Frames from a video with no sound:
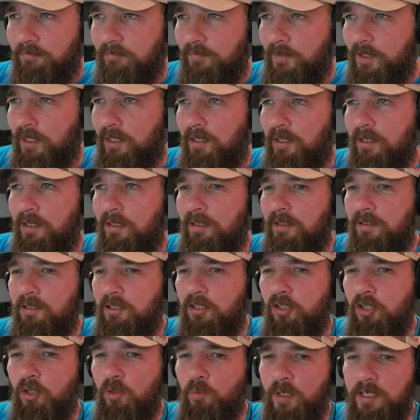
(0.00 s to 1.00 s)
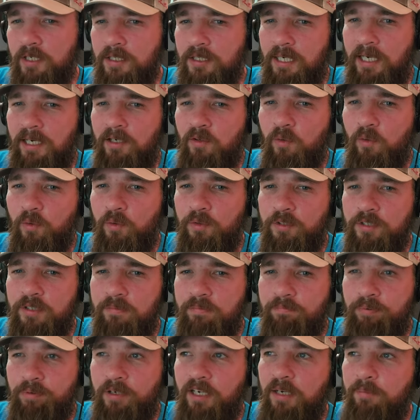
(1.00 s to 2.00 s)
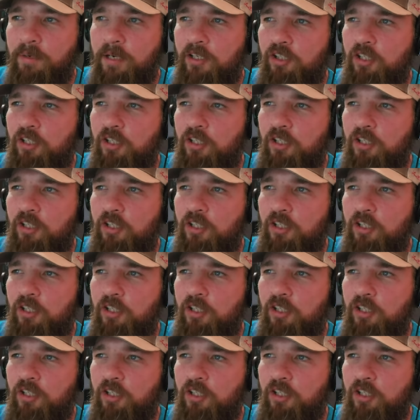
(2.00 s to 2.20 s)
the dude recycles pretty much